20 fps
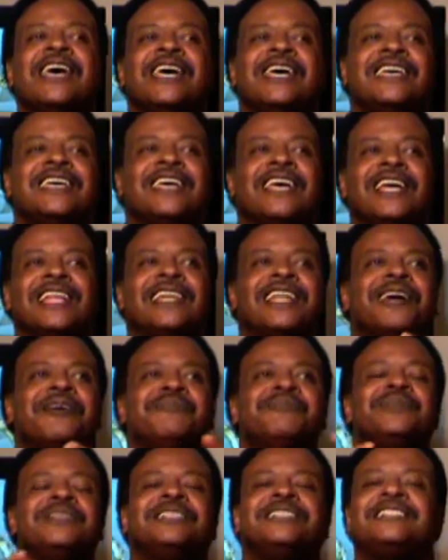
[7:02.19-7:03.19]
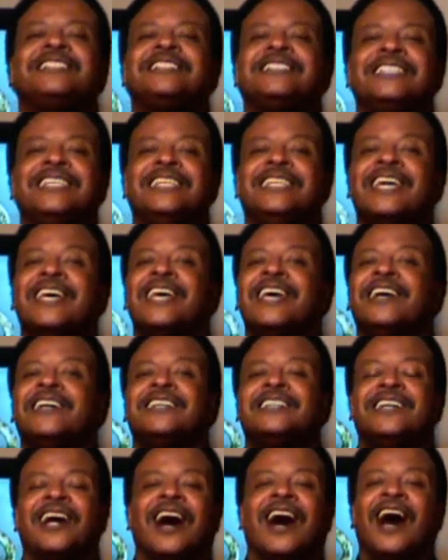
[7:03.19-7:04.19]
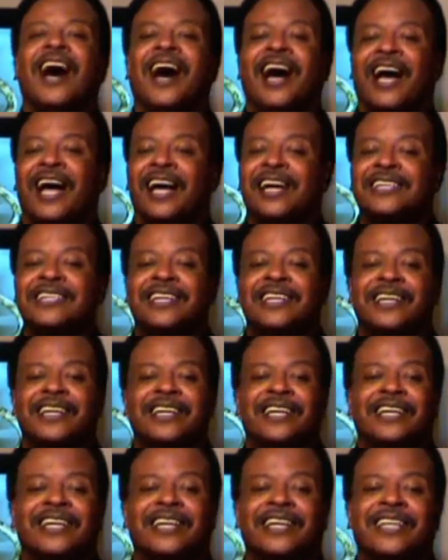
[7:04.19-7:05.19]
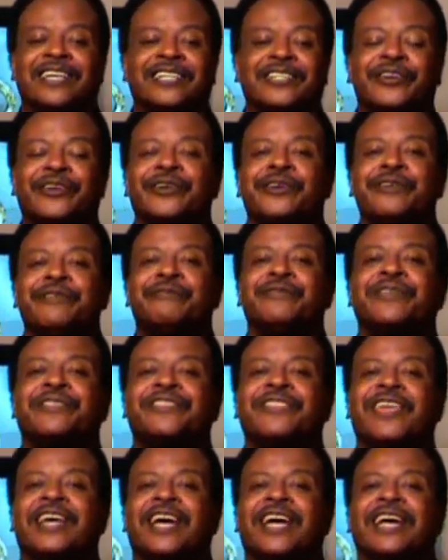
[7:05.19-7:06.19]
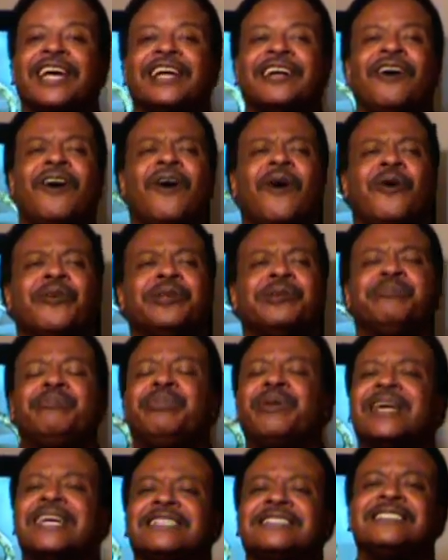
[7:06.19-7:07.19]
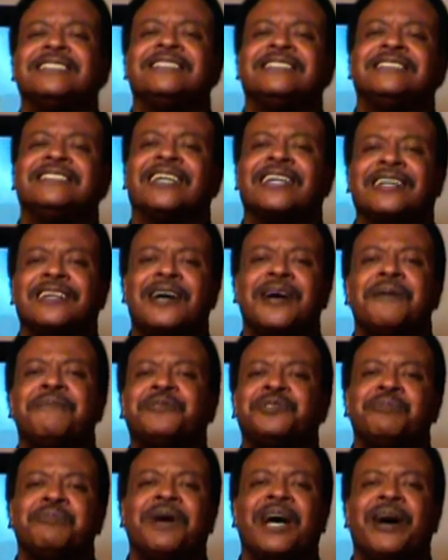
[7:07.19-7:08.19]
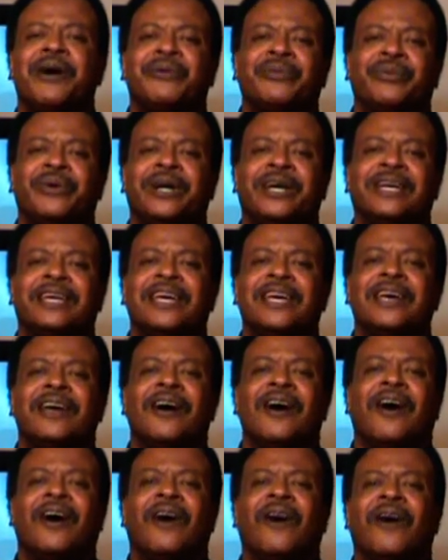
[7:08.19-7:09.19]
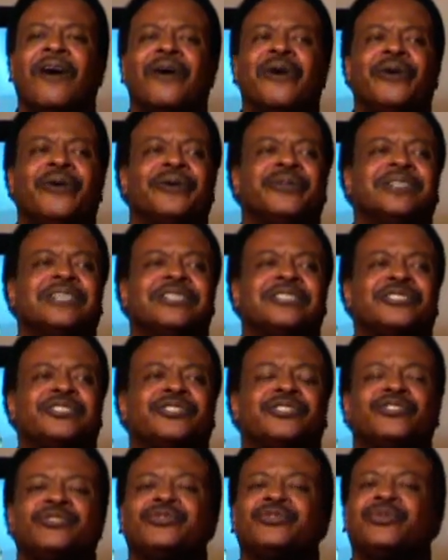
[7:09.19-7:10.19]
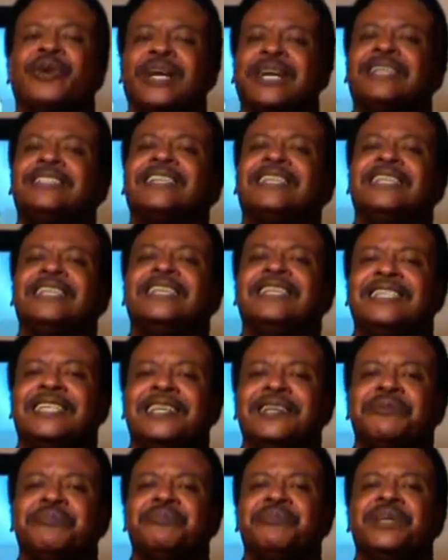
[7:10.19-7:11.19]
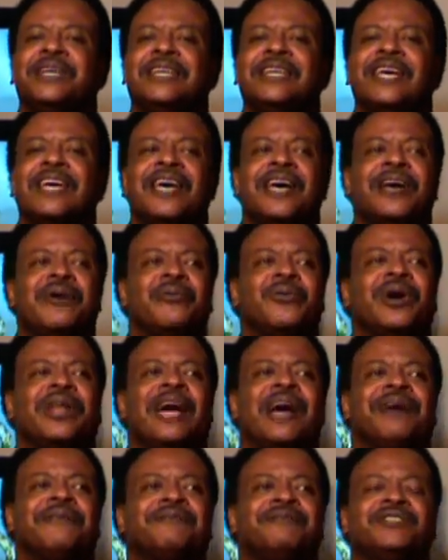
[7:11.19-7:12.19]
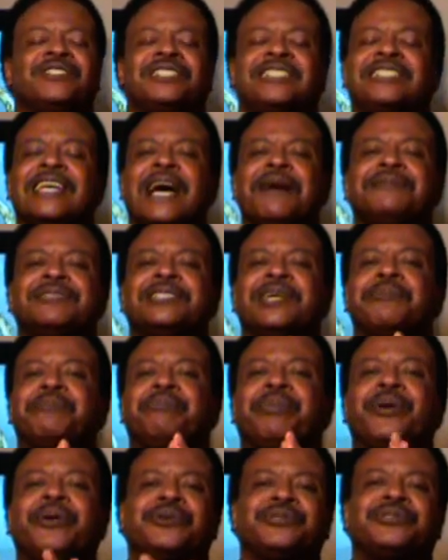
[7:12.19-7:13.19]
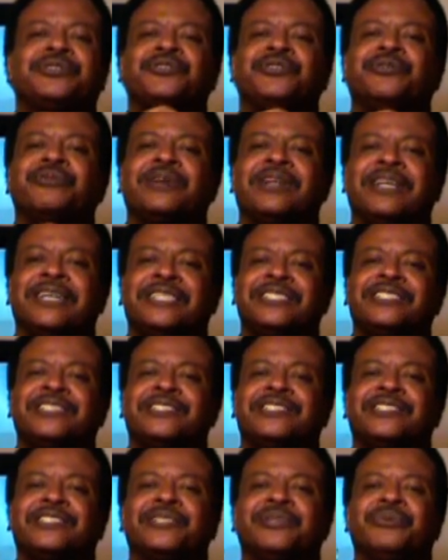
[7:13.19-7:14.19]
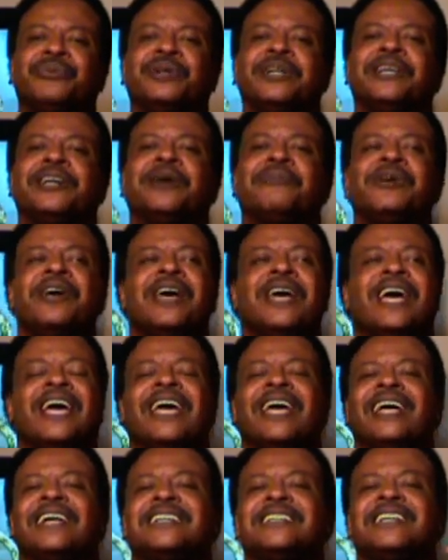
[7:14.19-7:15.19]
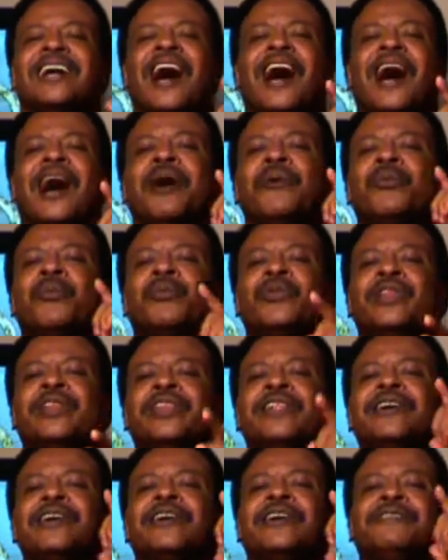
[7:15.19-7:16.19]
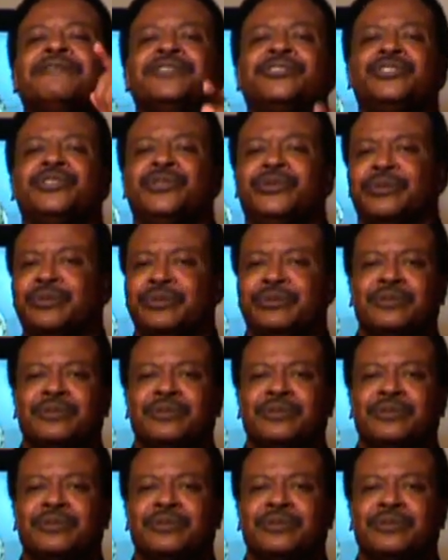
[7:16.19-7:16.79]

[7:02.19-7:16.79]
He had let me see God in everything, all the blessings that comes my way, all the strength that he give me when I established that personal relationship with him. And God loves you.